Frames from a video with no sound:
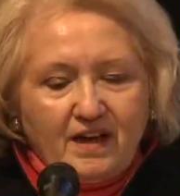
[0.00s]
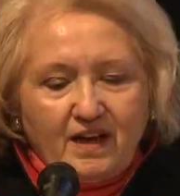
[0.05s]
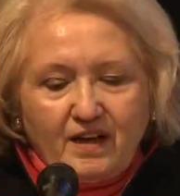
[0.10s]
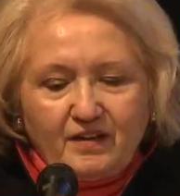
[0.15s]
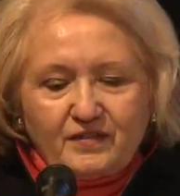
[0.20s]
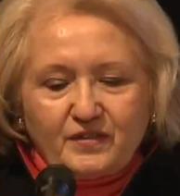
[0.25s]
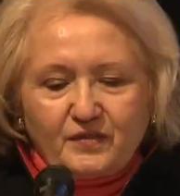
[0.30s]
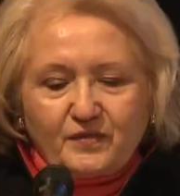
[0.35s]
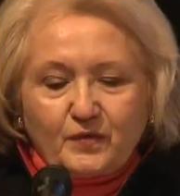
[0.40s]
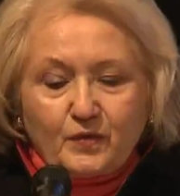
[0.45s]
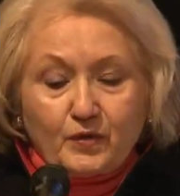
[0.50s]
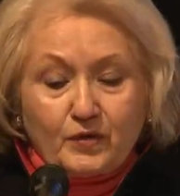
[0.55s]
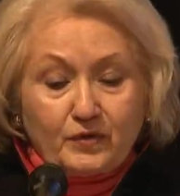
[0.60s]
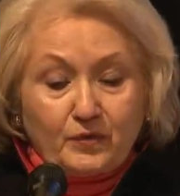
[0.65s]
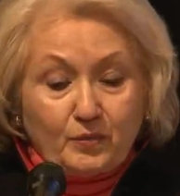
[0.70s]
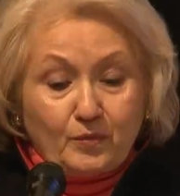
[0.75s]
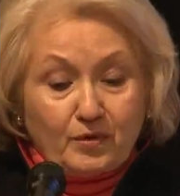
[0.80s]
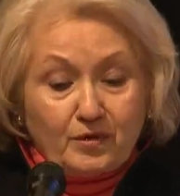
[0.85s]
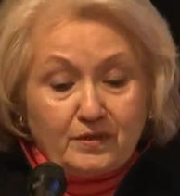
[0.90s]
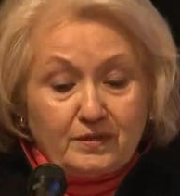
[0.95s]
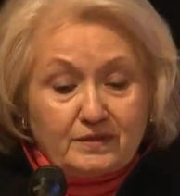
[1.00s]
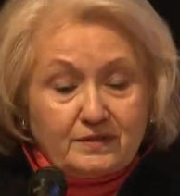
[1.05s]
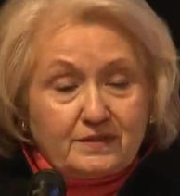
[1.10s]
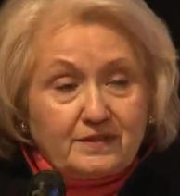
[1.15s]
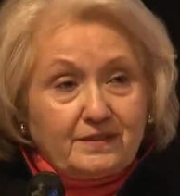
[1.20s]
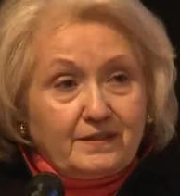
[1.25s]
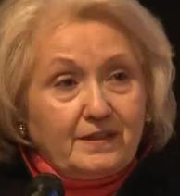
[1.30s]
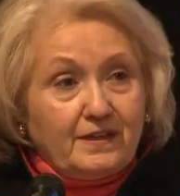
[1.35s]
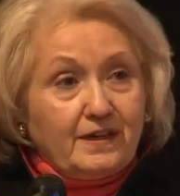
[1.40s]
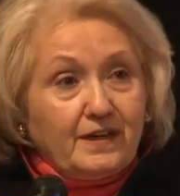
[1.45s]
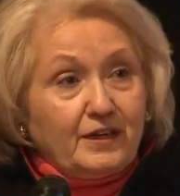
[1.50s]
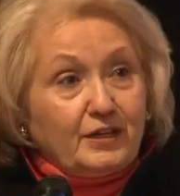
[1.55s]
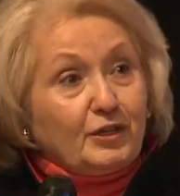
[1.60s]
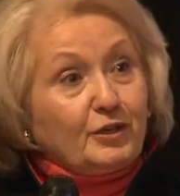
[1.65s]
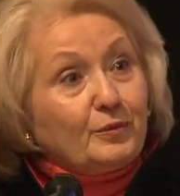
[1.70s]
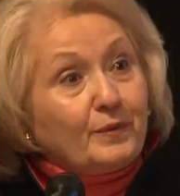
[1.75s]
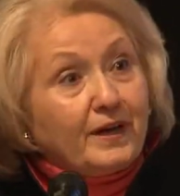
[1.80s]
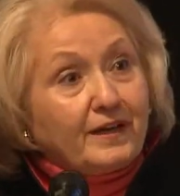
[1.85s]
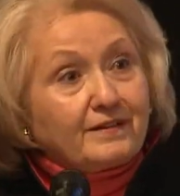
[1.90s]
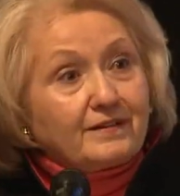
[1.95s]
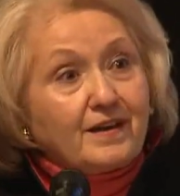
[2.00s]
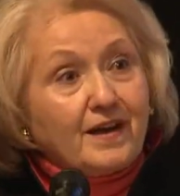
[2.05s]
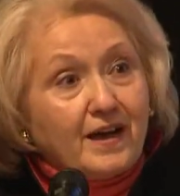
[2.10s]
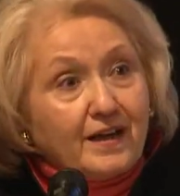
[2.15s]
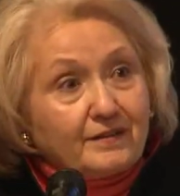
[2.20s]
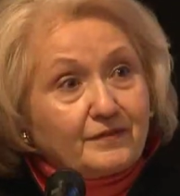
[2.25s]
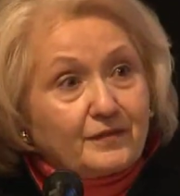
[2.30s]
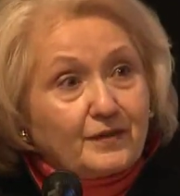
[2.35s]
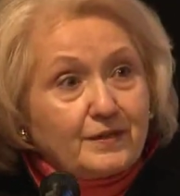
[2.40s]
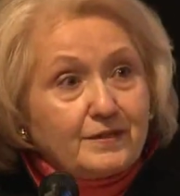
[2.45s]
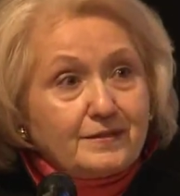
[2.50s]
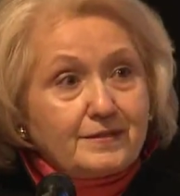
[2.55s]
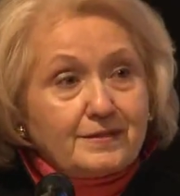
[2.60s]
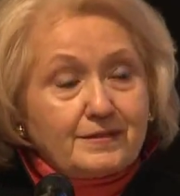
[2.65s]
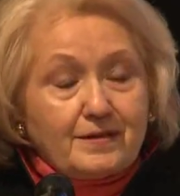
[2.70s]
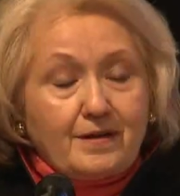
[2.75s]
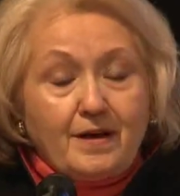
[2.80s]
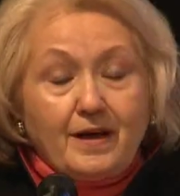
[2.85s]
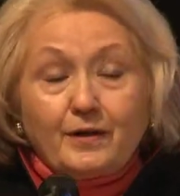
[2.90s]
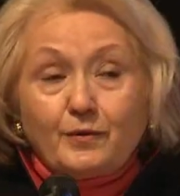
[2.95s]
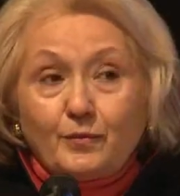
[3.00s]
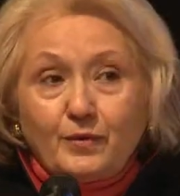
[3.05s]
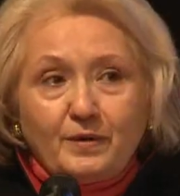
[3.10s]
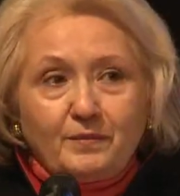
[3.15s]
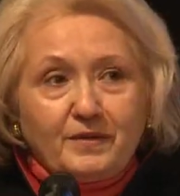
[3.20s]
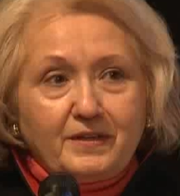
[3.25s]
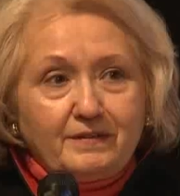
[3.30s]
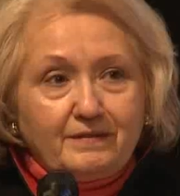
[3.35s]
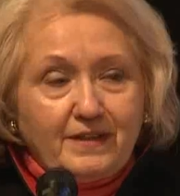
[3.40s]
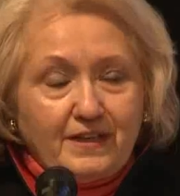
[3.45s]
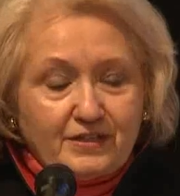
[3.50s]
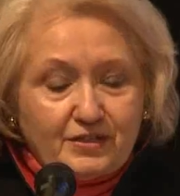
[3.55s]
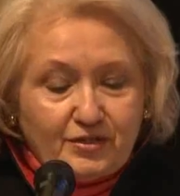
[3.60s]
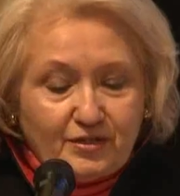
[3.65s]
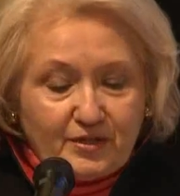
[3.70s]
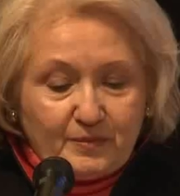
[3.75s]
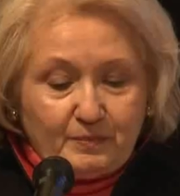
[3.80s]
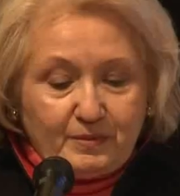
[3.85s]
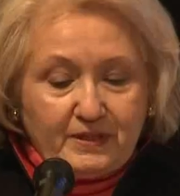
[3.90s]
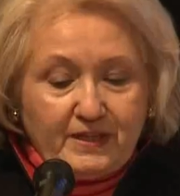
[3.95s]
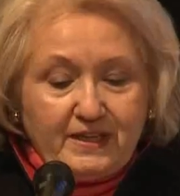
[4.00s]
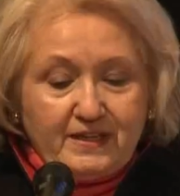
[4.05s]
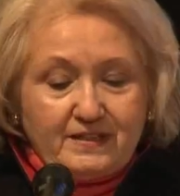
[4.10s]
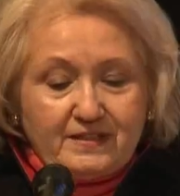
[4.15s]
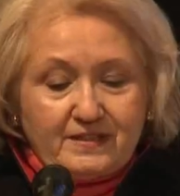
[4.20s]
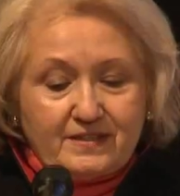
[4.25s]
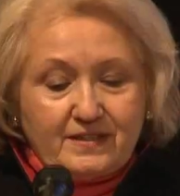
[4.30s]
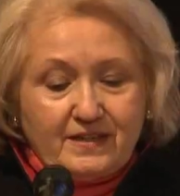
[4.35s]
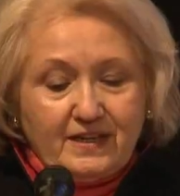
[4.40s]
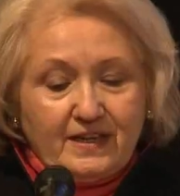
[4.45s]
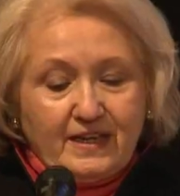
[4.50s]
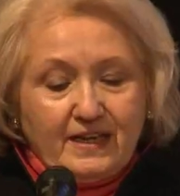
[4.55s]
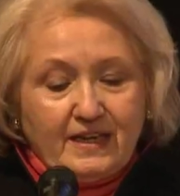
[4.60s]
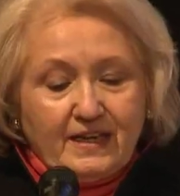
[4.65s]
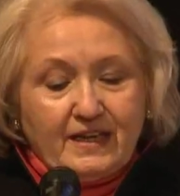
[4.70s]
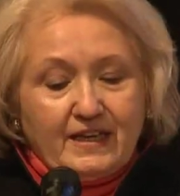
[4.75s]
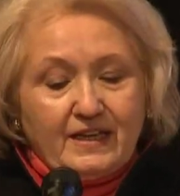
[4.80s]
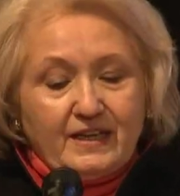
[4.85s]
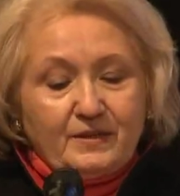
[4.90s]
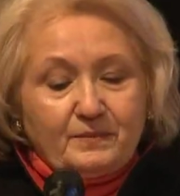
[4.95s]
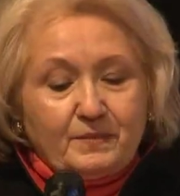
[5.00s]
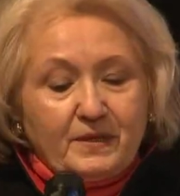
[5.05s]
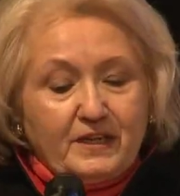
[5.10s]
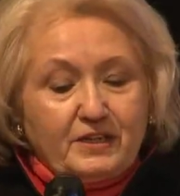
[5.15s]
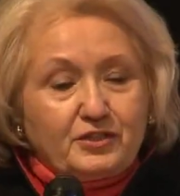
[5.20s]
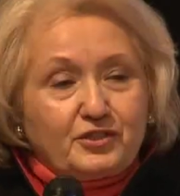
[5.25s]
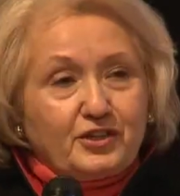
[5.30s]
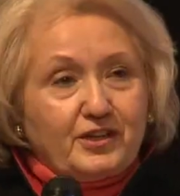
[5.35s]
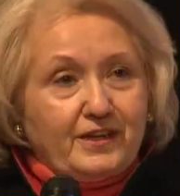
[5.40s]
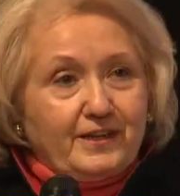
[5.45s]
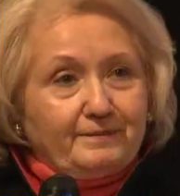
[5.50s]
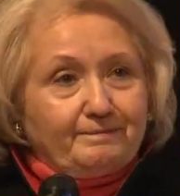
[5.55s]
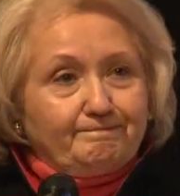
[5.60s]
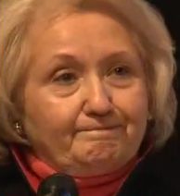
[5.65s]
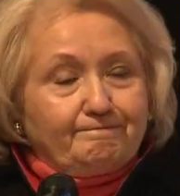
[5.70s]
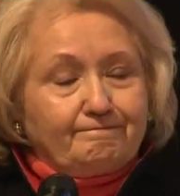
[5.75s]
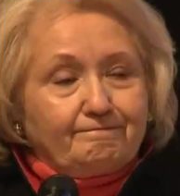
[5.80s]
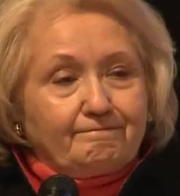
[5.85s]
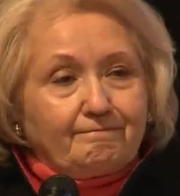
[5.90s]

of the Fourth World UN Conference on Women that took place in Beijing.